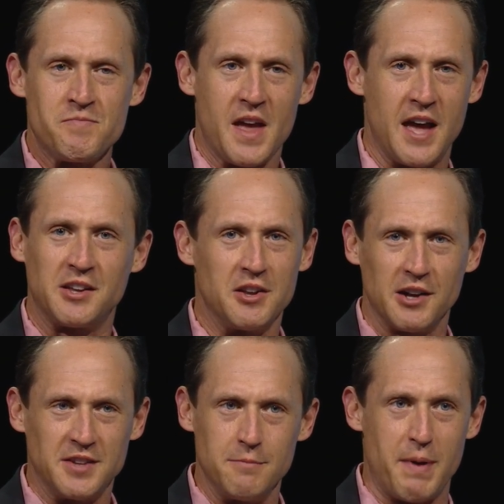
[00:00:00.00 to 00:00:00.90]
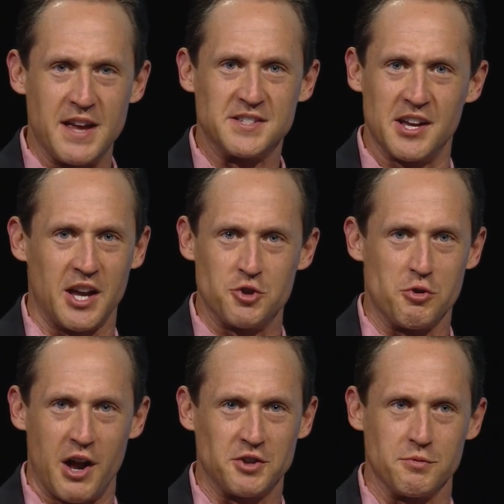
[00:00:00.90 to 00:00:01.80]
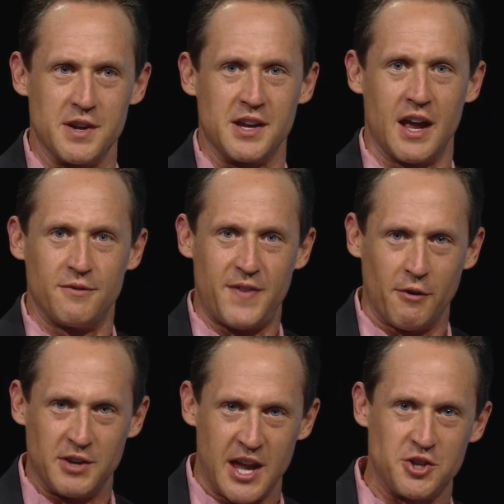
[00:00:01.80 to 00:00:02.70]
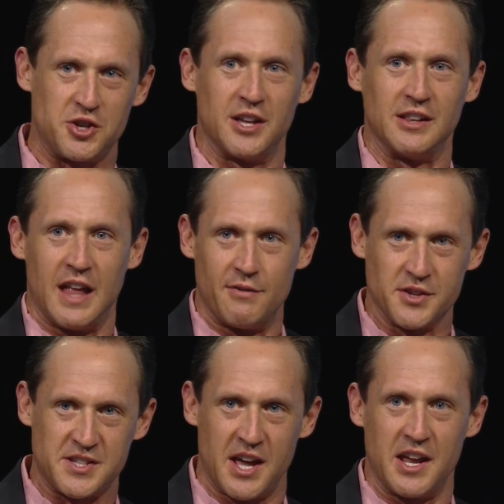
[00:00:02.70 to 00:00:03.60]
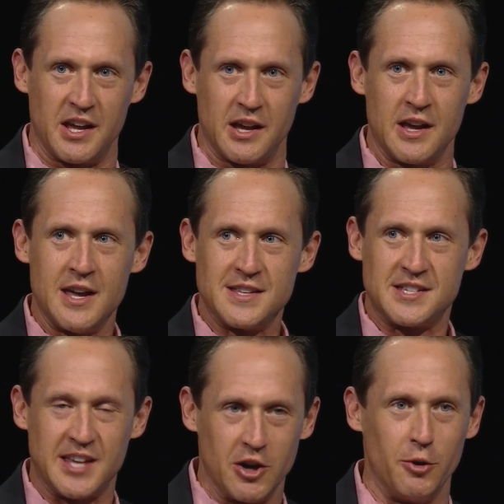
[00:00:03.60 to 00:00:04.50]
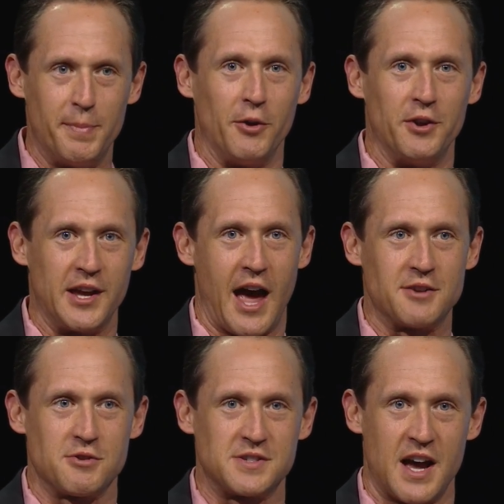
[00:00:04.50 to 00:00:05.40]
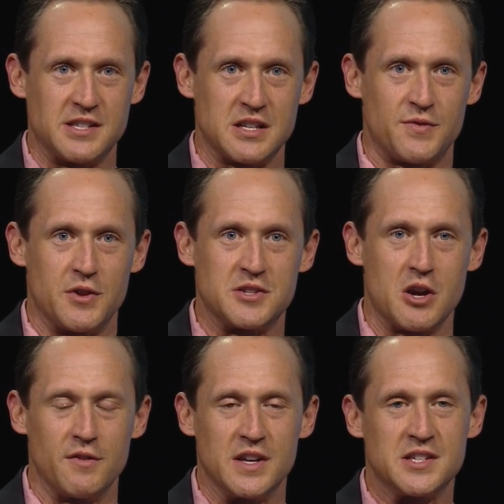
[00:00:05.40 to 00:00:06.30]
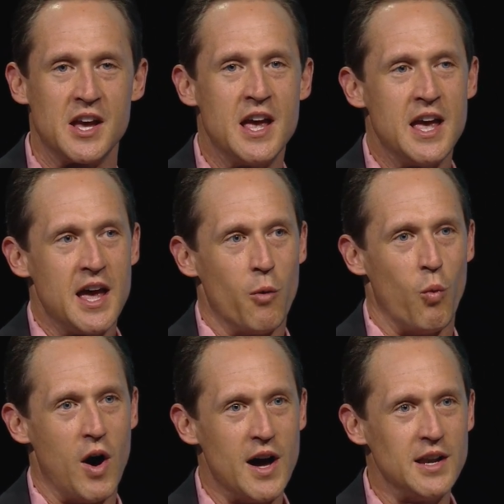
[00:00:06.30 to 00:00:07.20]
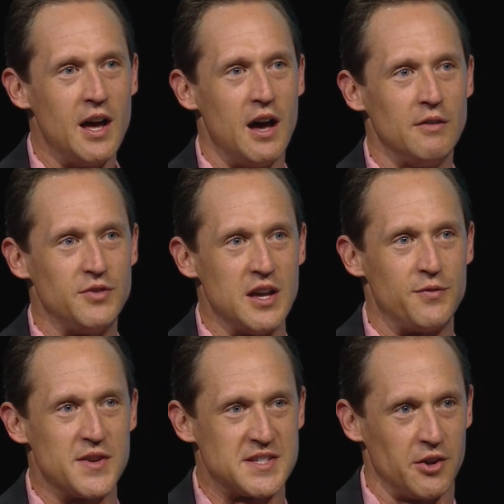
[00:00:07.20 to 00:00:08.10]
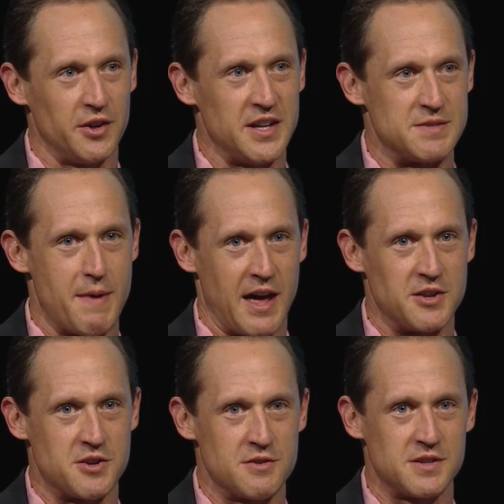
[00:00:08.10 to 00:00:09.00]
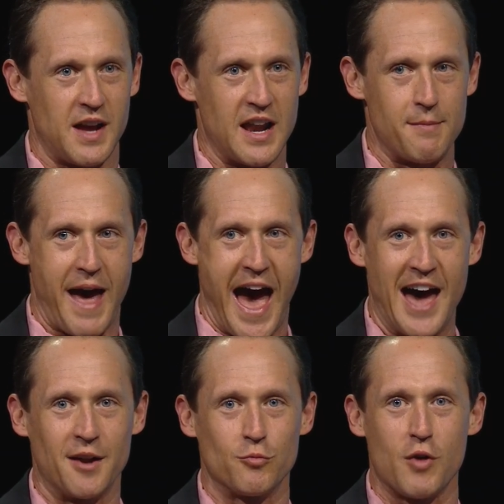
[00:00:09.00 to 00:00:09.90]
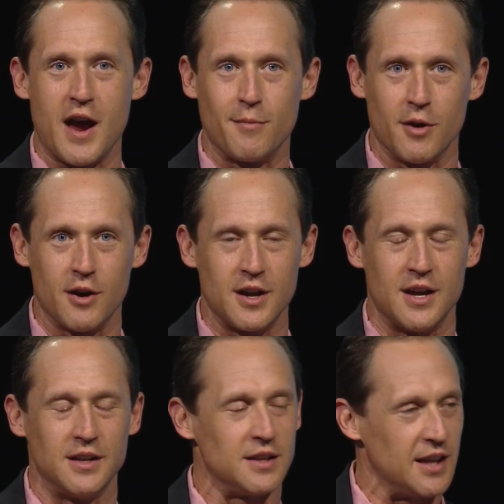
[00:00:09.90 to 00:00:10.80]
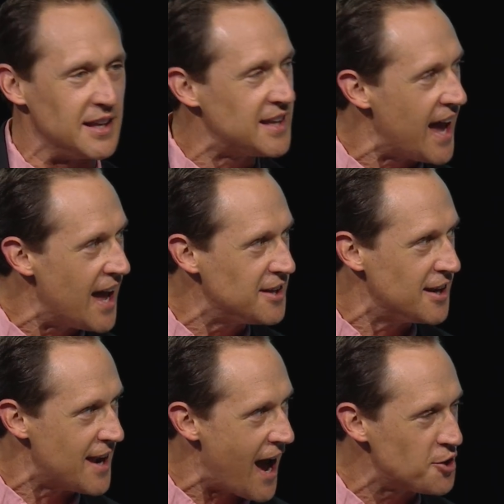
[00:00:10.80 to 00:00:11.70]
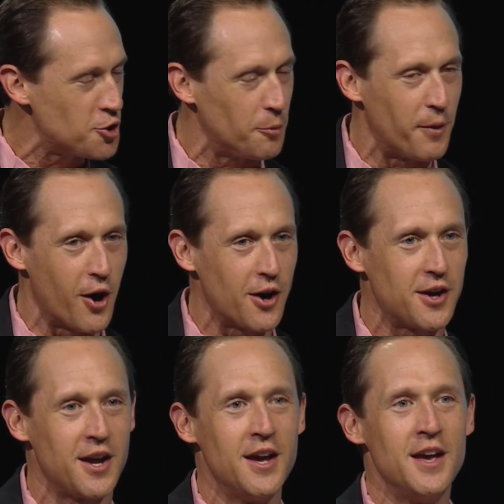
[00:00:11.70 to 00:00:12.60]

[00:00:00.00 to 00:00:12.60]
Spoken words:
and conducting basic introductory kind of foundation, level setting, skill building exercises for the service. One of the facilities managers, a guy named Adam Reimer in Glen Canyon National Park,